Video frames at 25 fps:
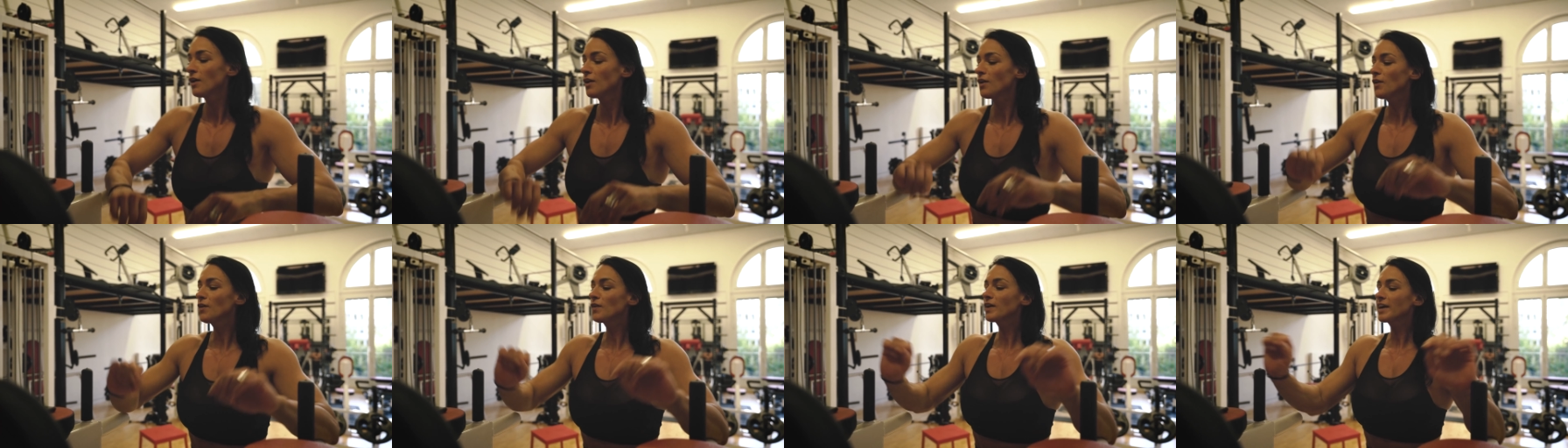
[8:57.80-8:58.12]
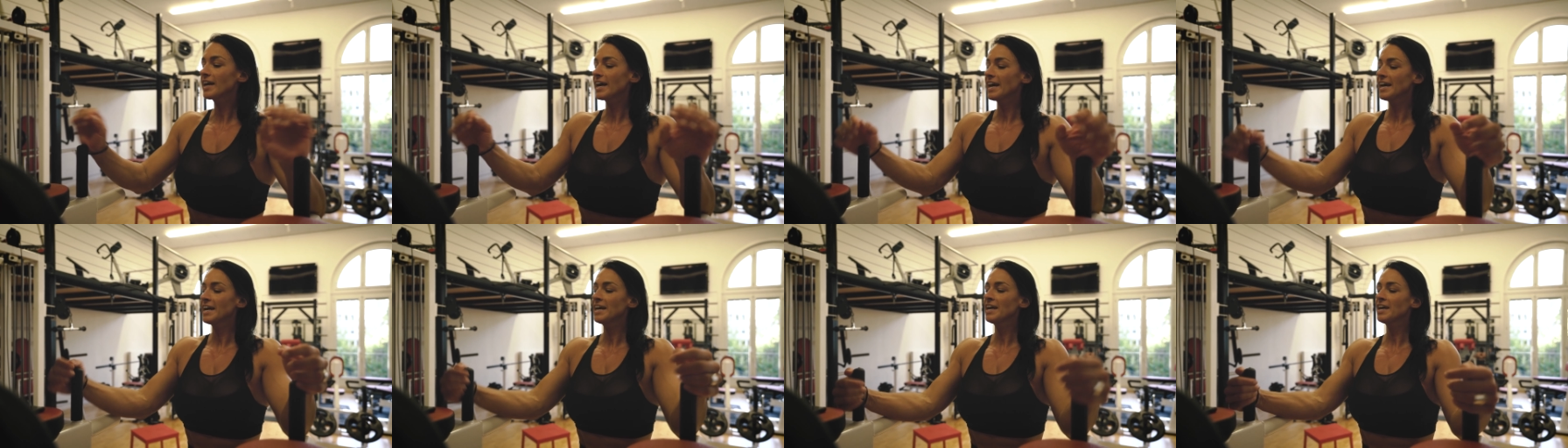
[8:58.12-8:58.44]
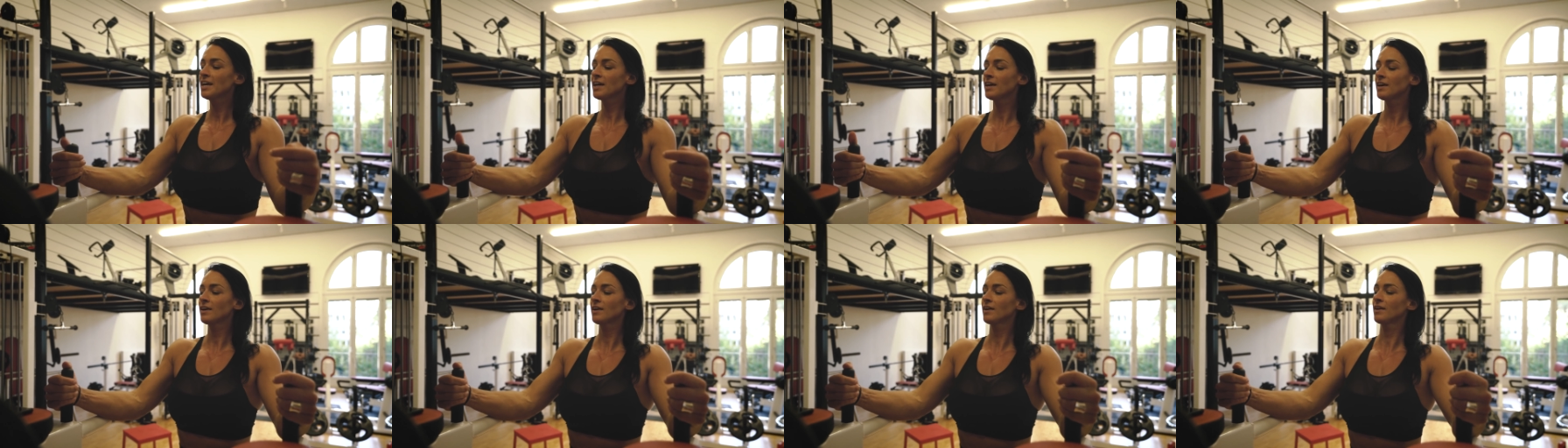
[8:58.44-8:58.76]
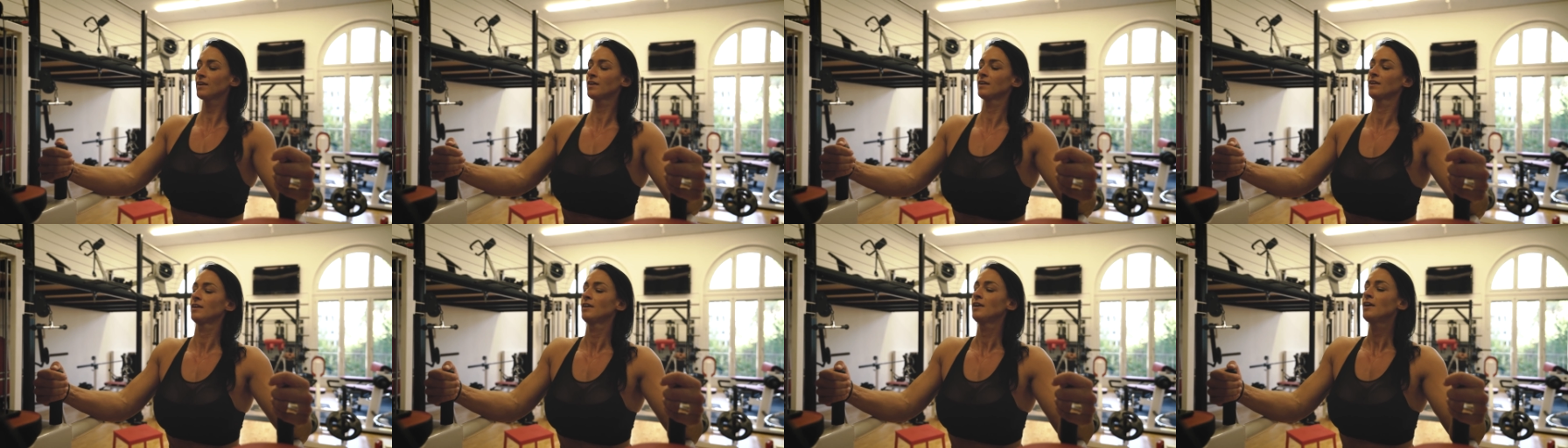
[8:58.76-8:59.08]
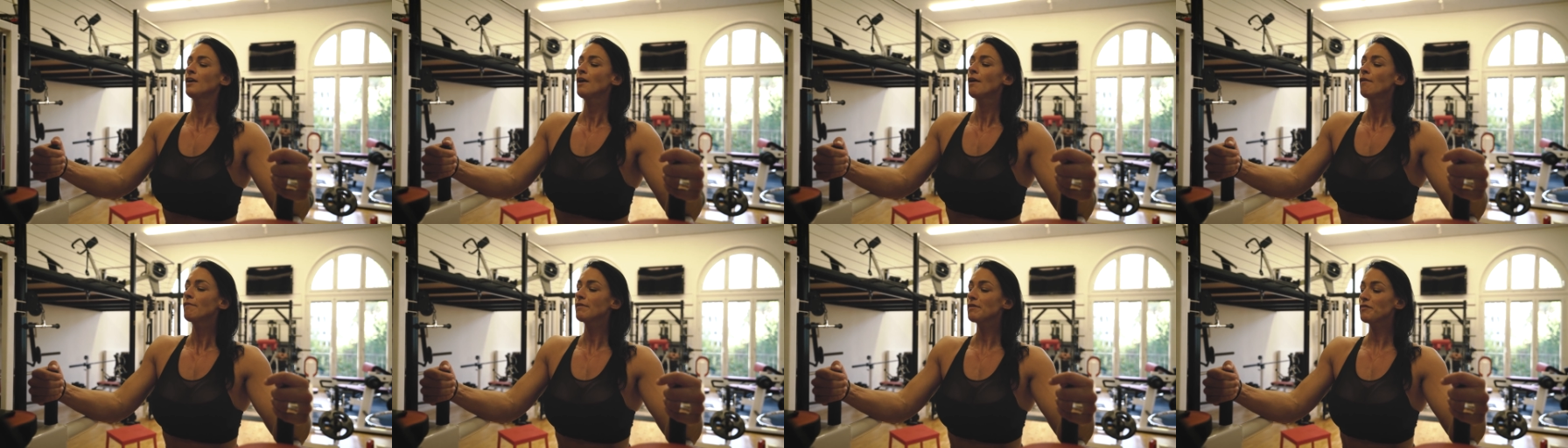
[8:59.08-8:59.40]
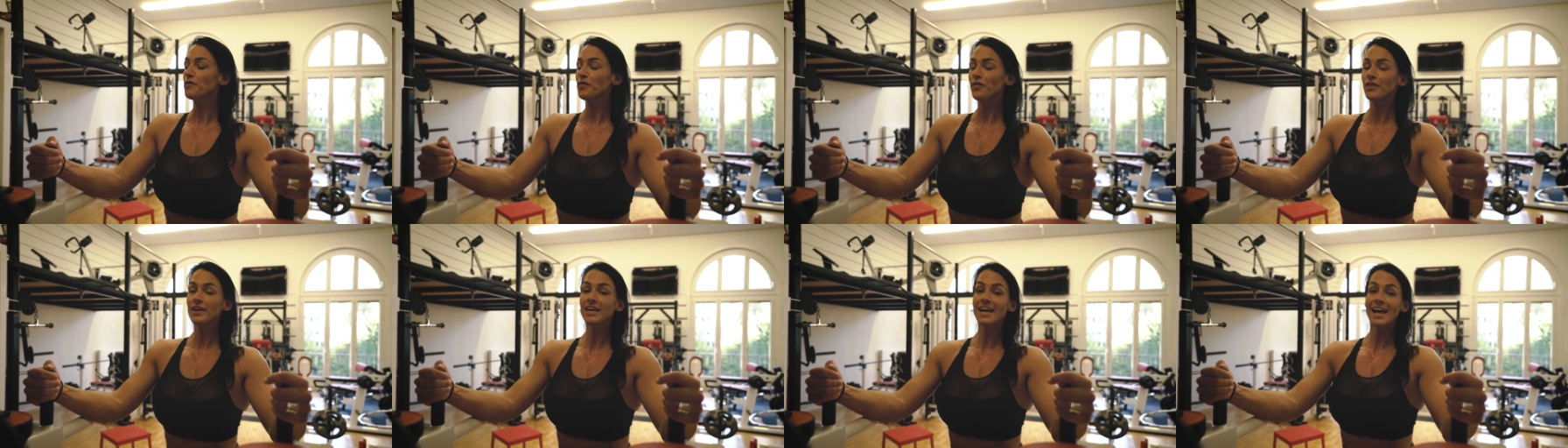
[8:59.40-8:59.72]
Okay, we
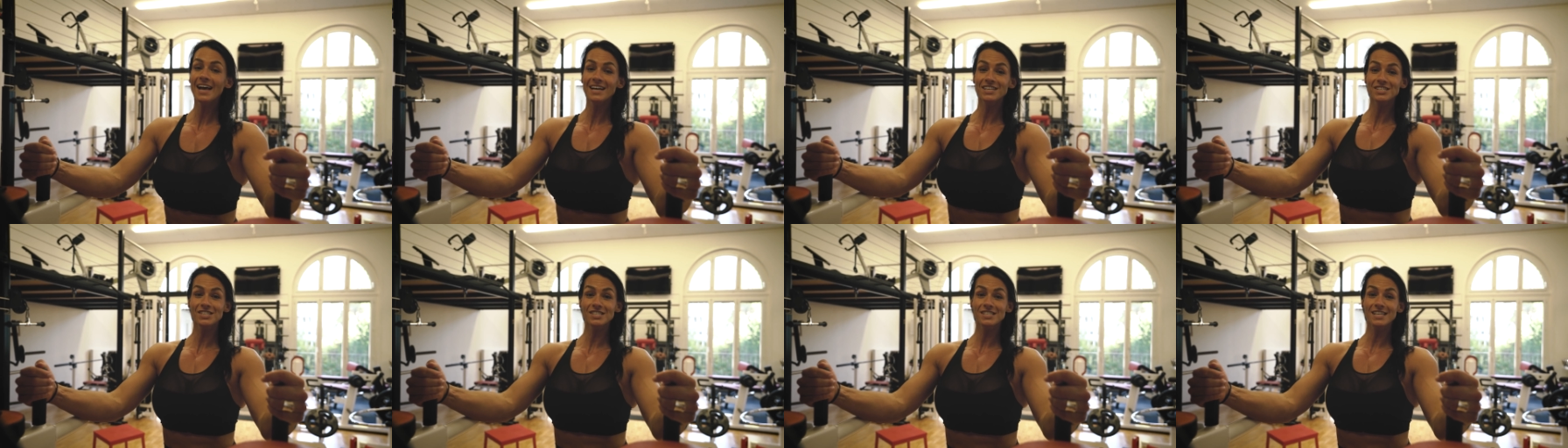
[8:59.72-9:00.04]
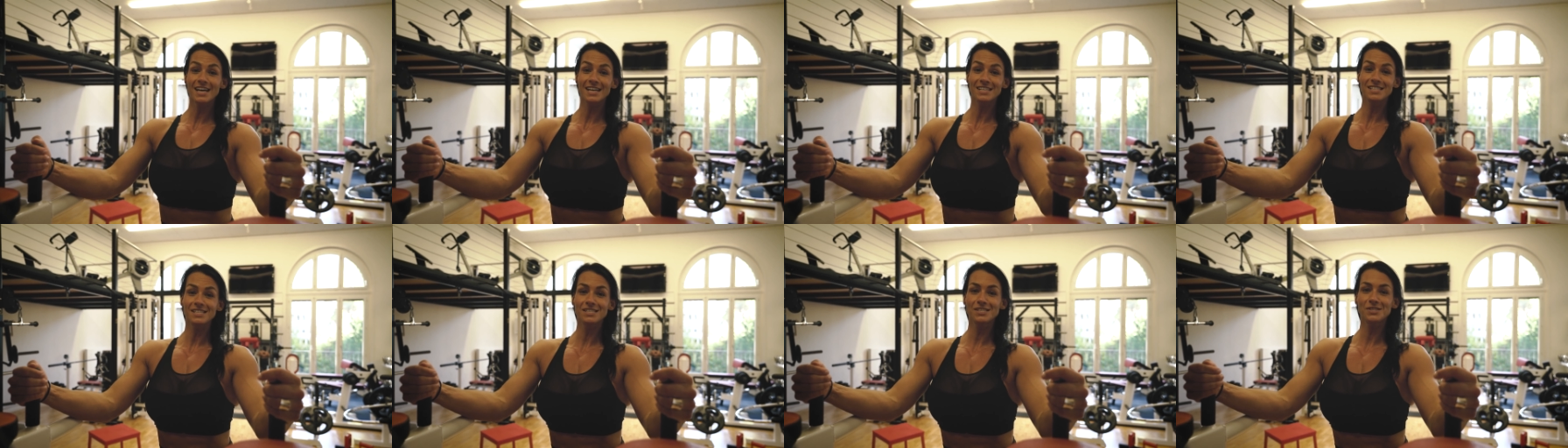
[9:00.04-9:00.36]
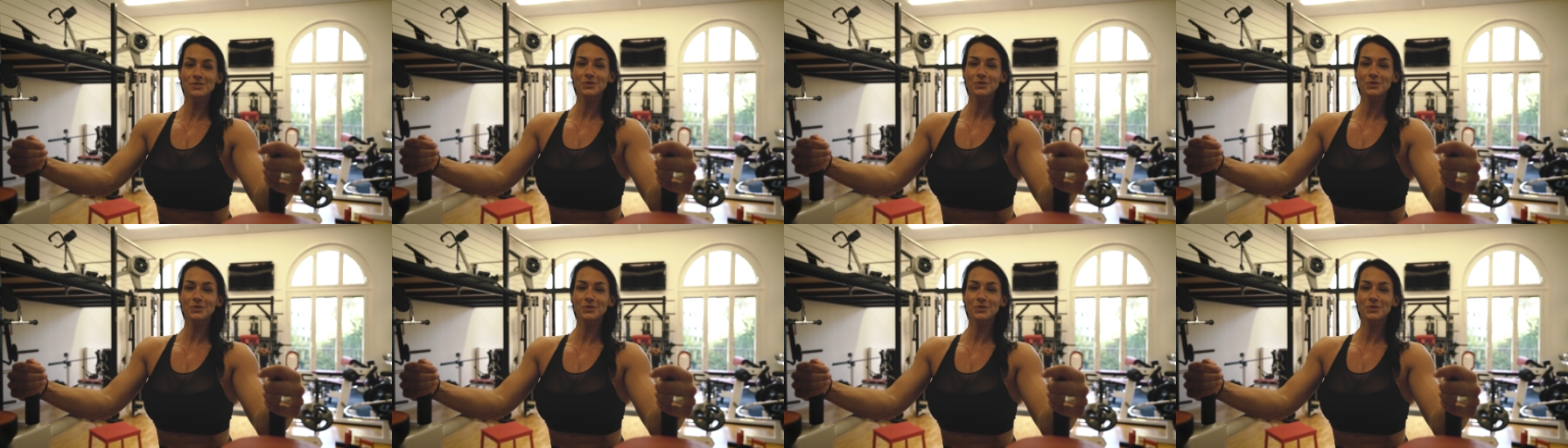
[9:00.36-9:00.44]
have 3 exercises